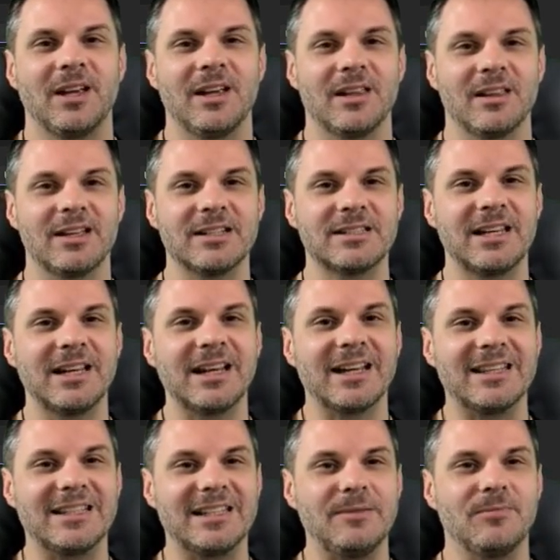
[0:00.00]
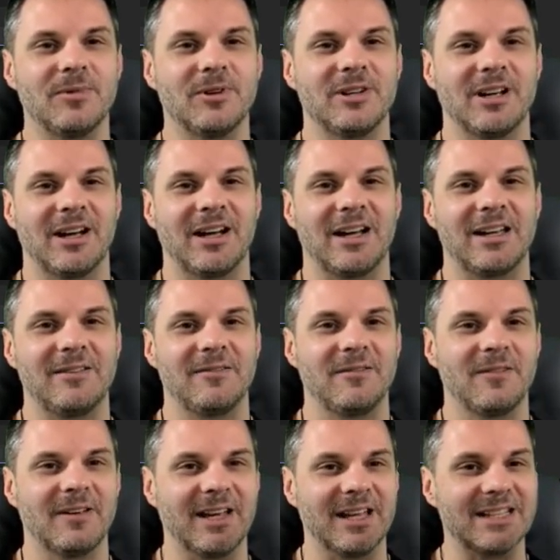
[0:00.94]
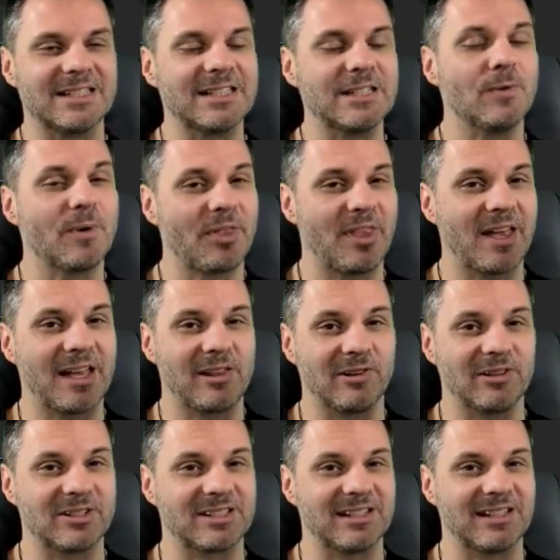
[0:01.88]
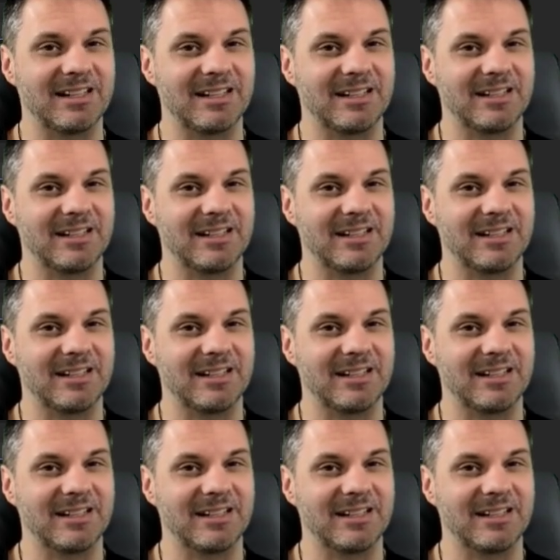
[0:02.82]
Let's take a deeper dive and see what that looks like.